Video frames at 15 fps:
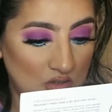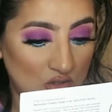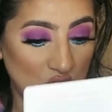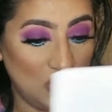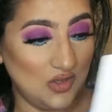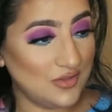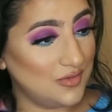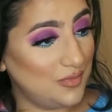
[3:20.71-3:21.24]

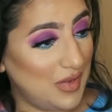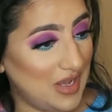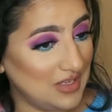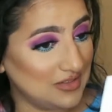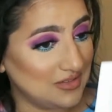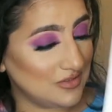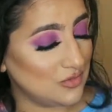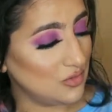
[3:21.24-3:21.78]
Not
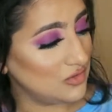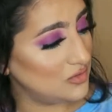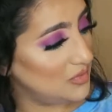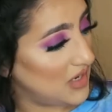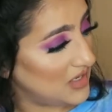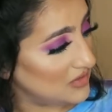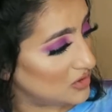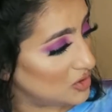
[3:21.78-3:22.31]
bad, not
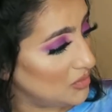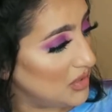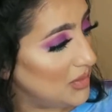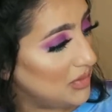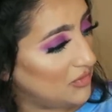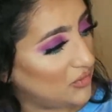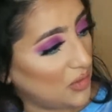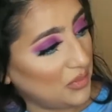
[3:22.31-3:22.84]
bad. So
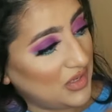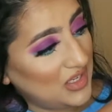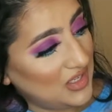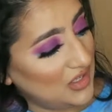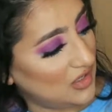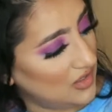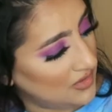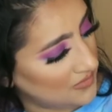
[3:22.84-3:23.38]
maybe from
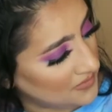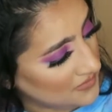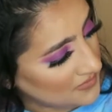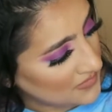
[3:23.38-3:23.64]
here,